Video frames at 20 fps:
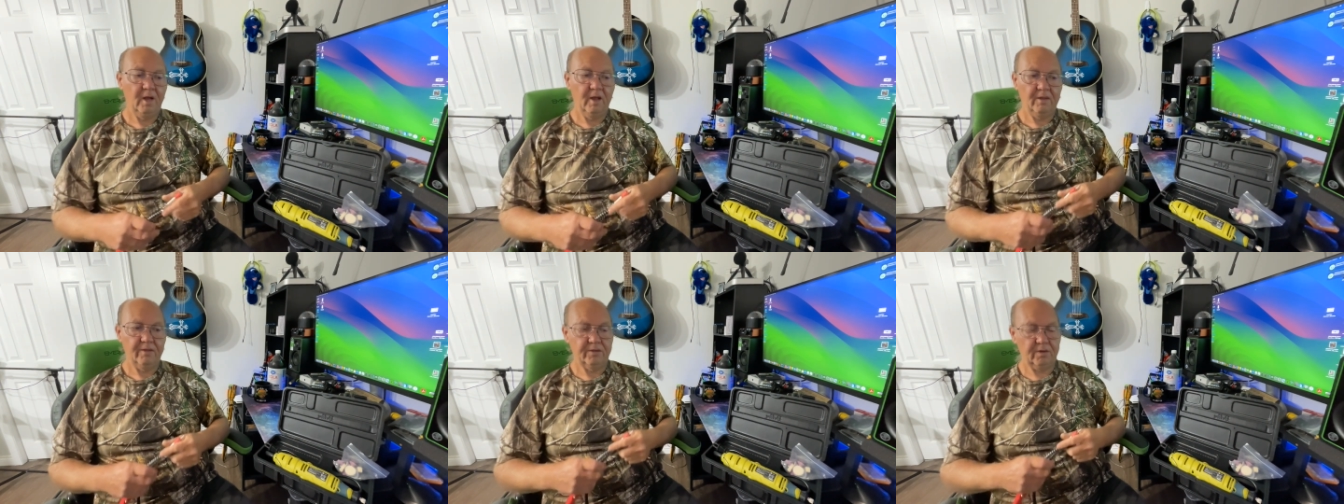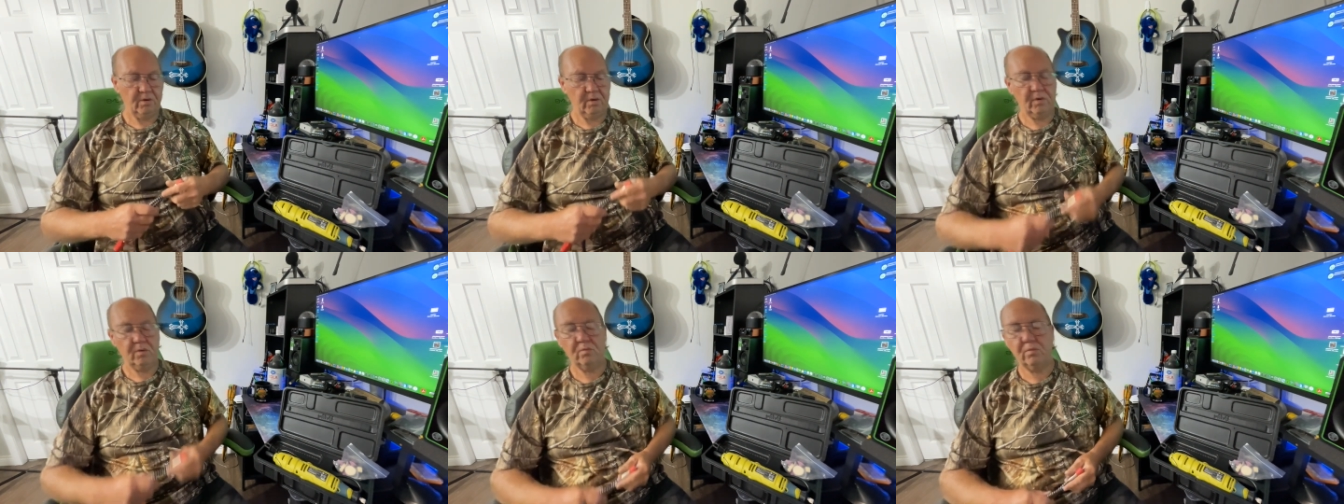
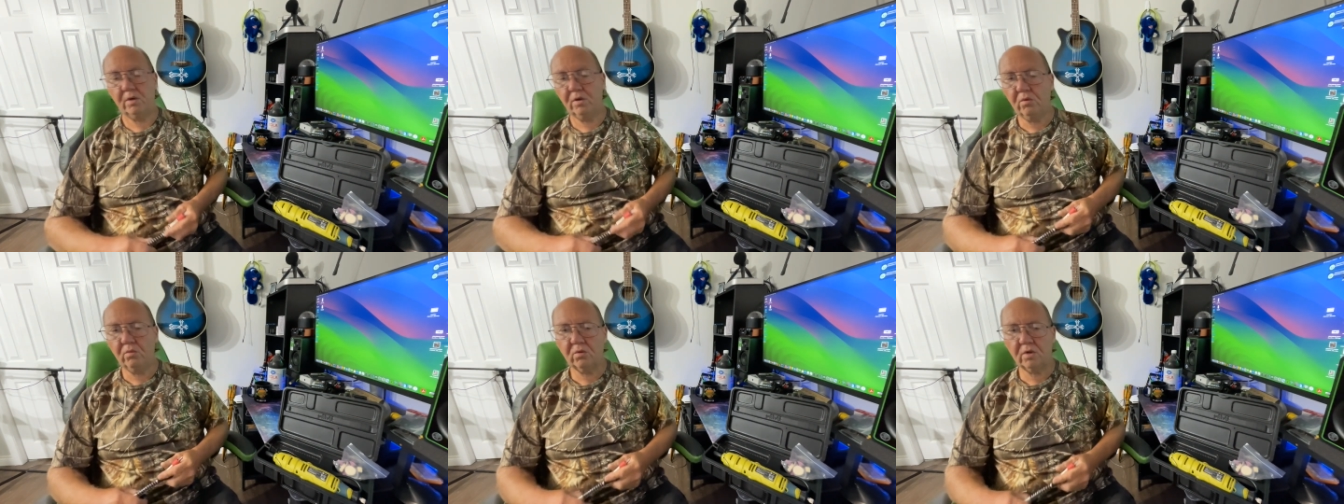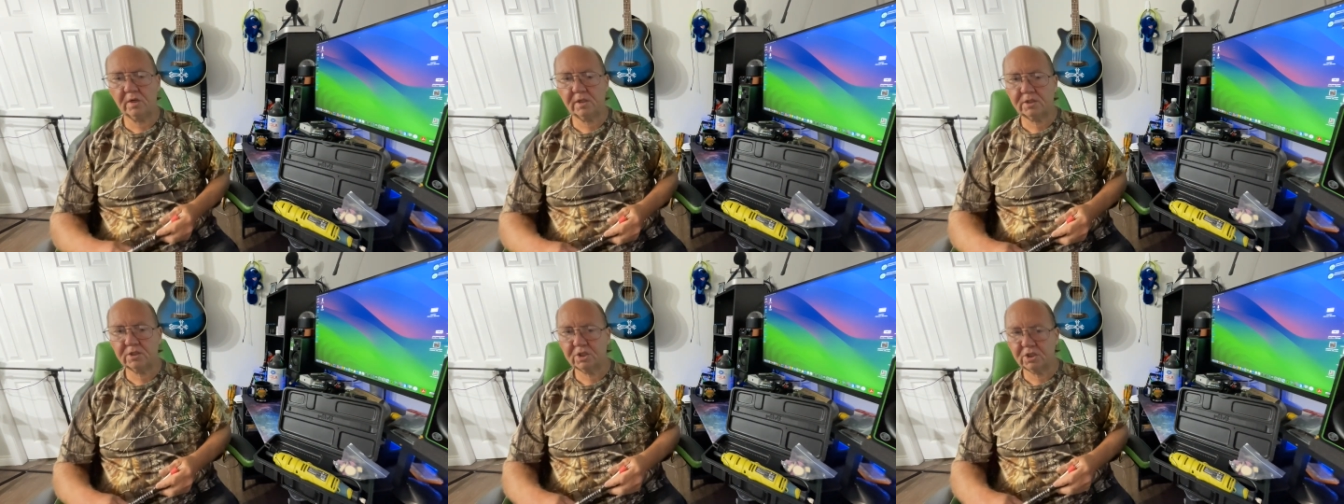though it will
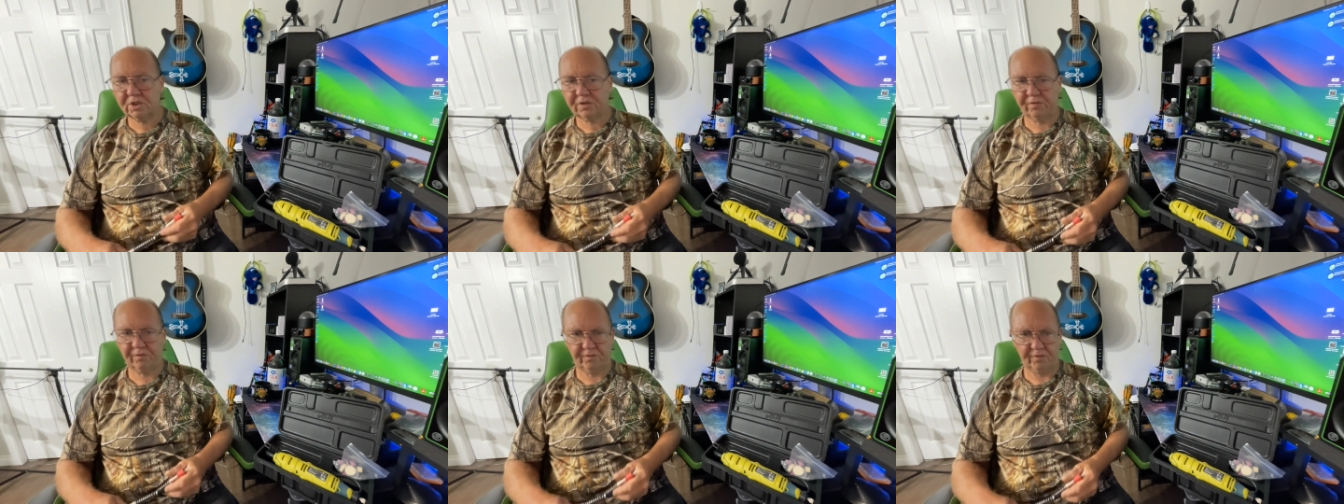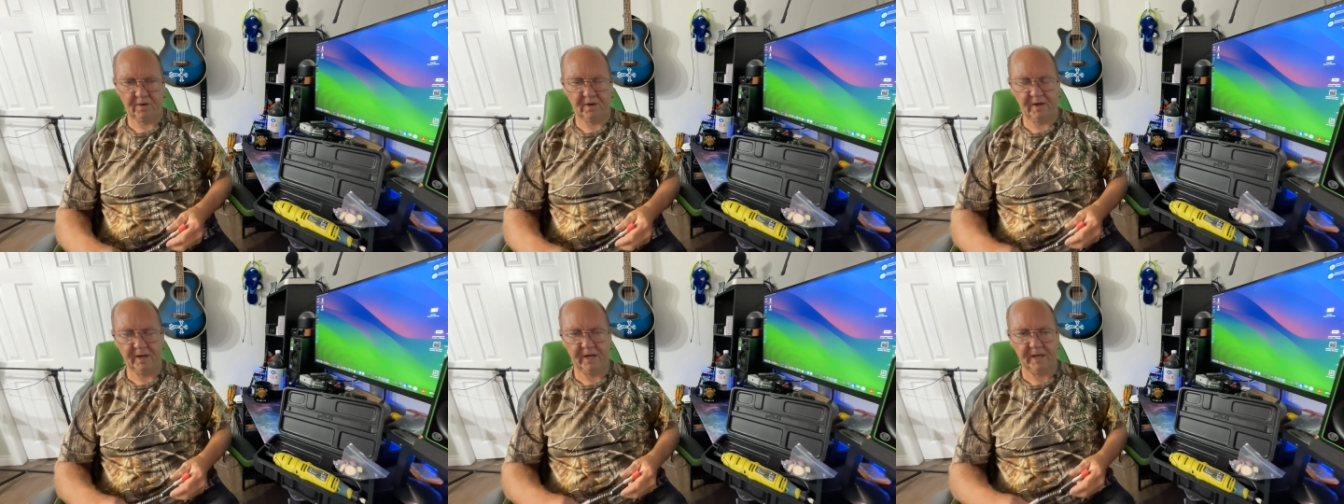work just
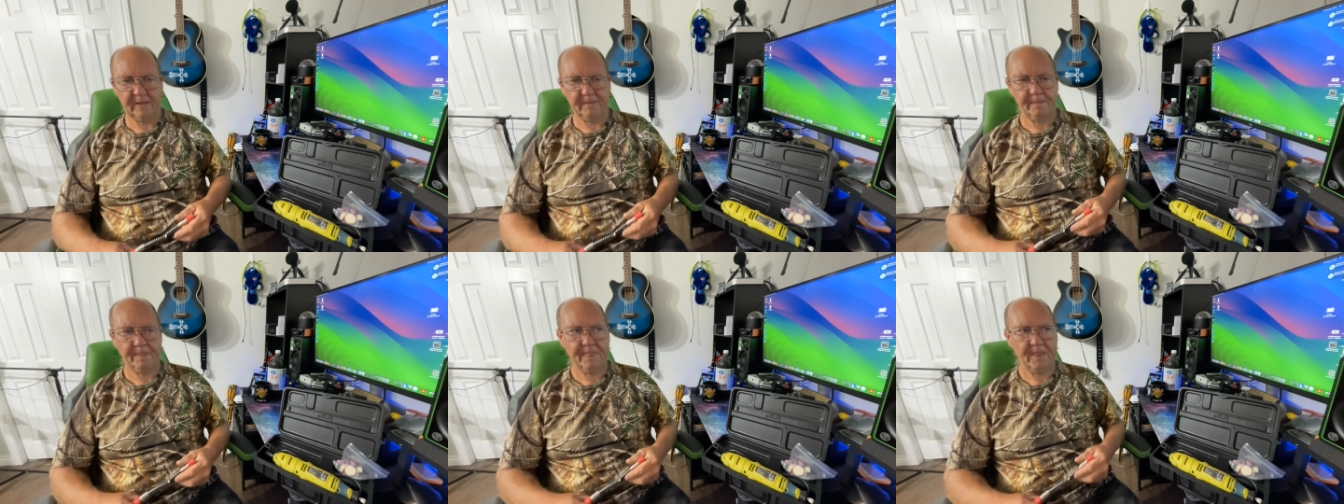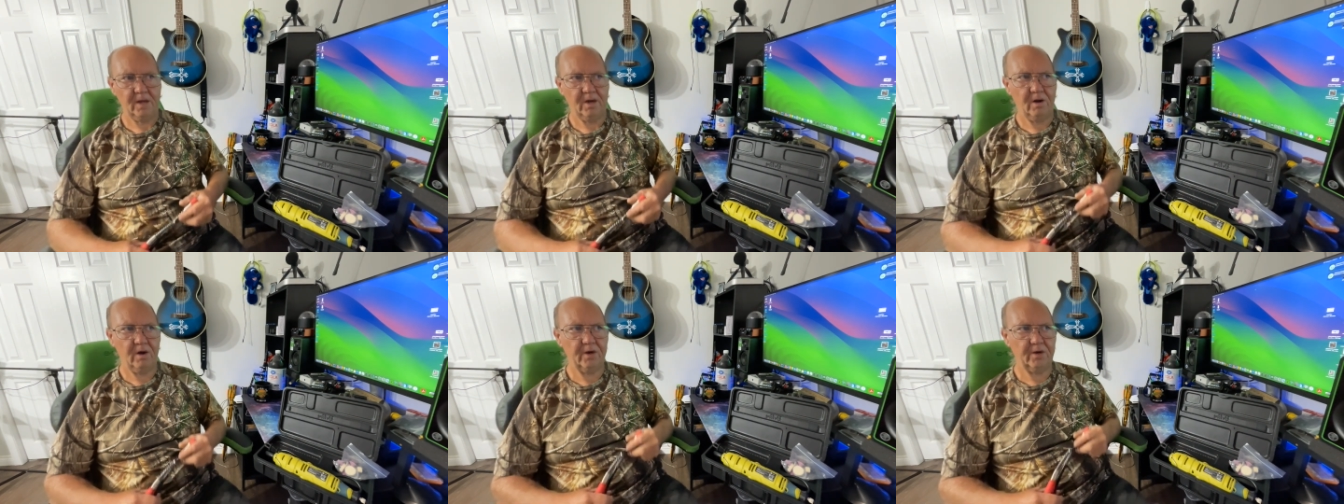fine
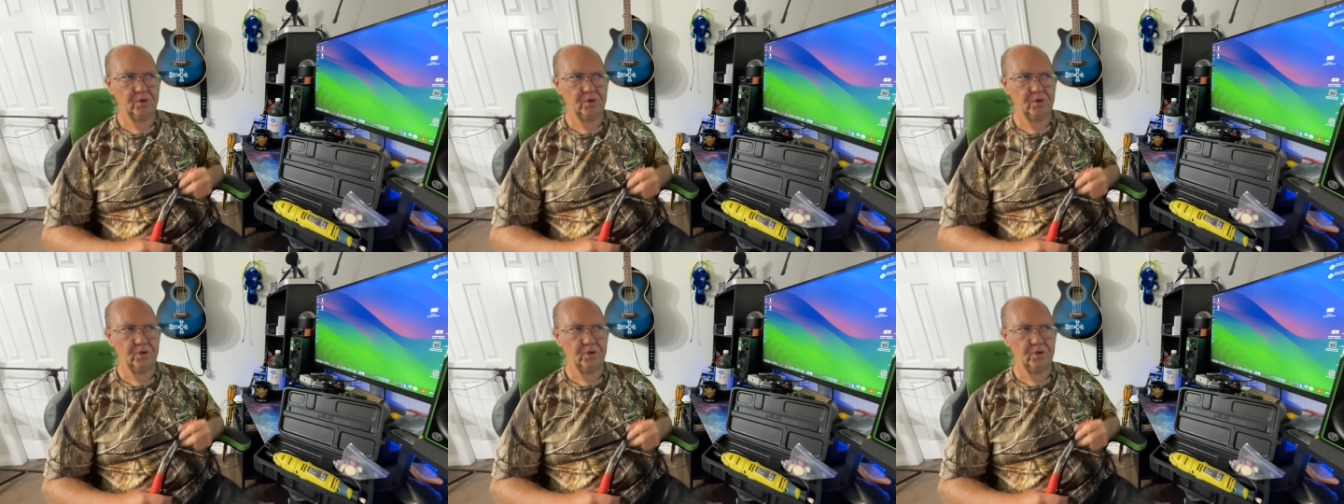on a